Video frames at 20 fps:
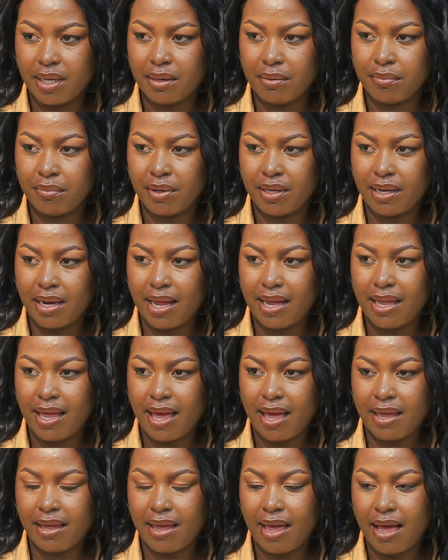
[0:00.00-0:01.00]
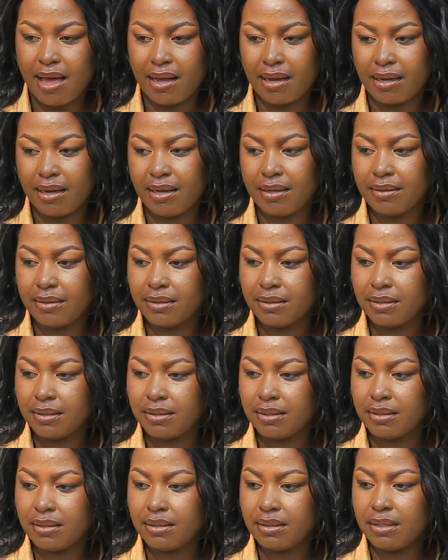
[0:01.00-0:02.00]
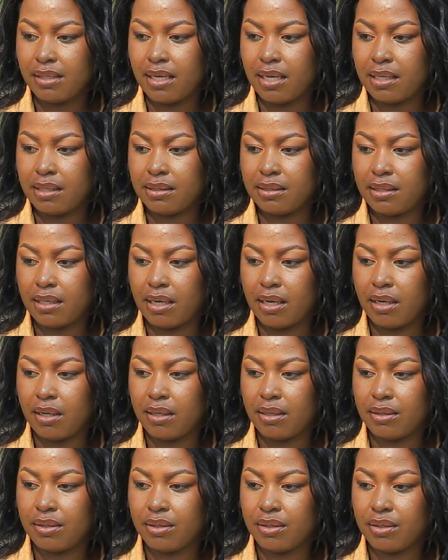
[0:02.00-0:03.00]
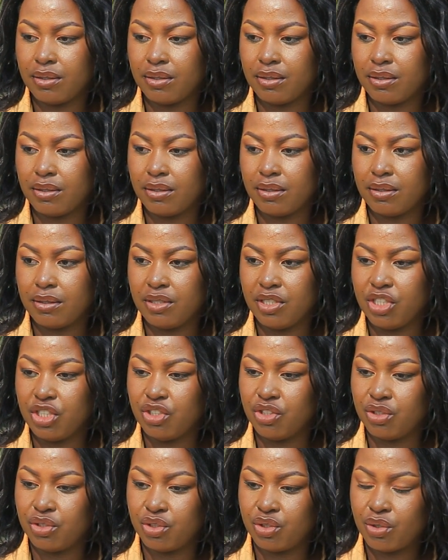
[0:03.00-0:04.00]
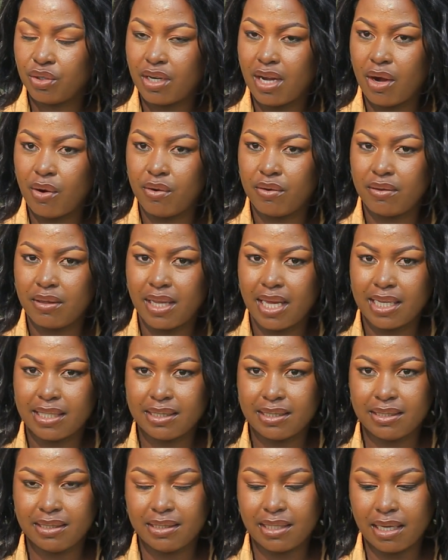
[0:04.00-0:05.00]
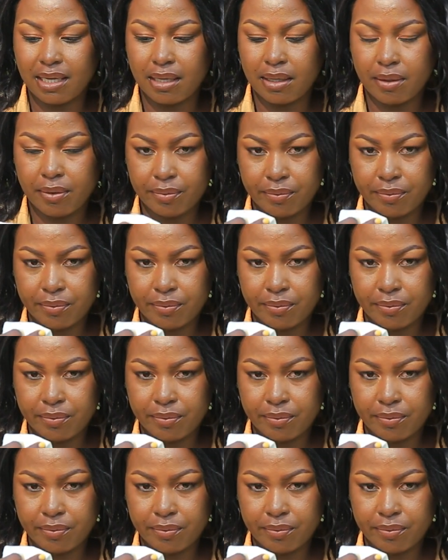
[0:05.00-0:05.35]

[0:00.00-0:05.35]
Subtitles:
Mbarara yanga. And ninjuka on that day.